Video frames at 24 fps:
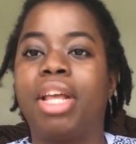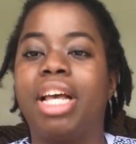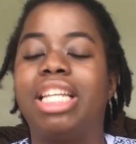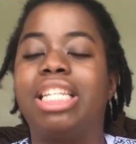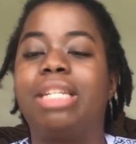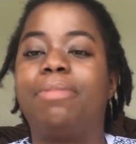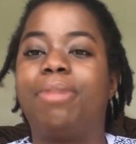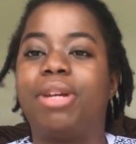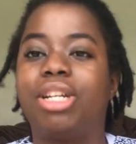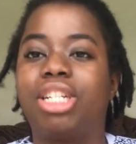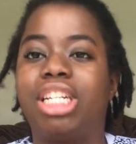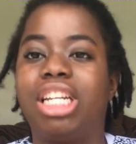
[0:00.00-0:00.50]

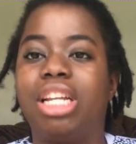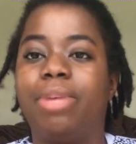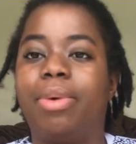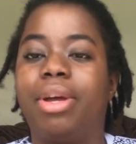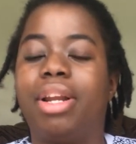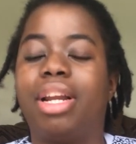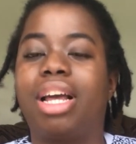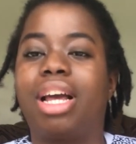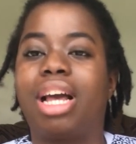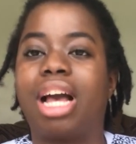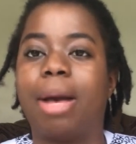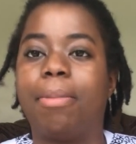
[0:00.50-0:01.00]
especially
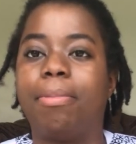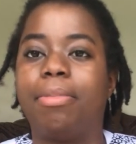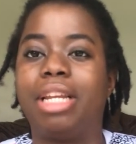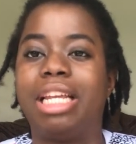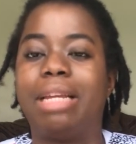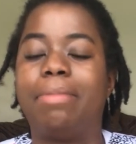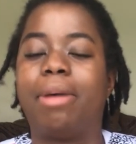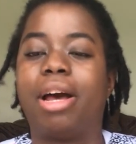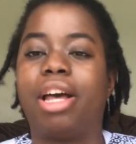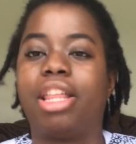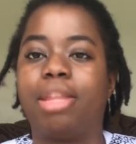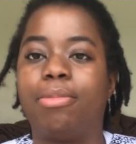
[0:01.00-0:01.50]
when
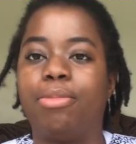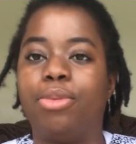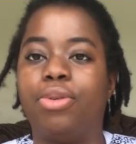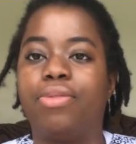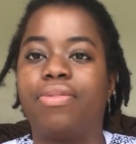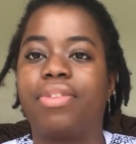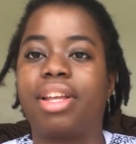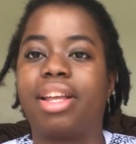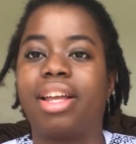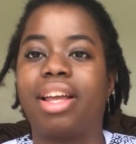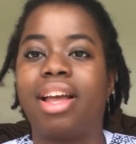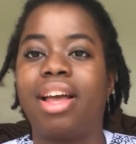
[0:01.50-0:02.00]
accompanied by the
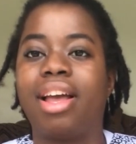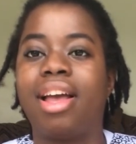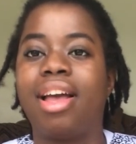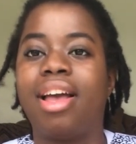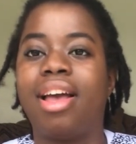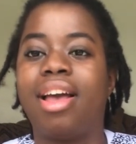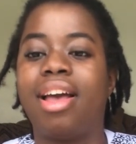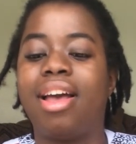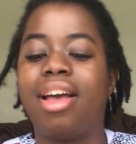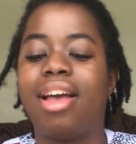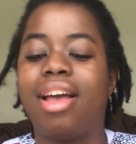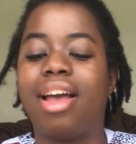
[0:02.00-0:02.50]
movie.
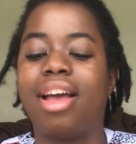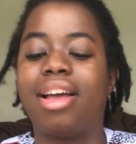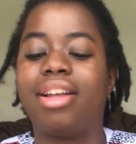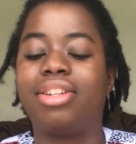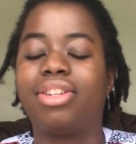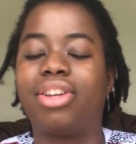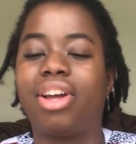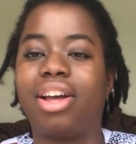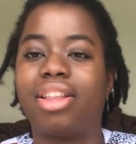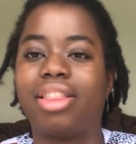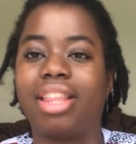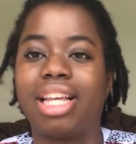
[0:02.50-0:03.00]

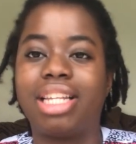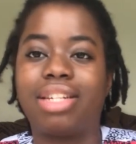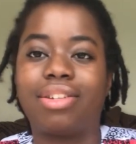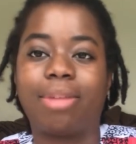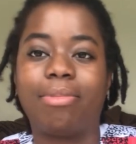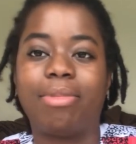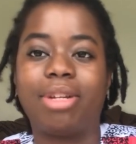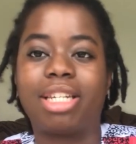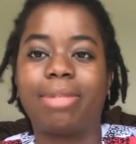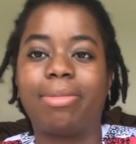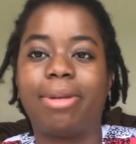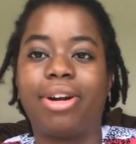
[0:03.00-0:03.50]
And yeah, thanks for
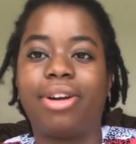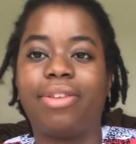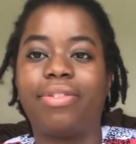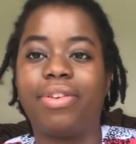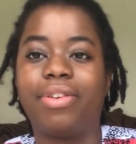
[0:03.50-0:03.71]
coming to my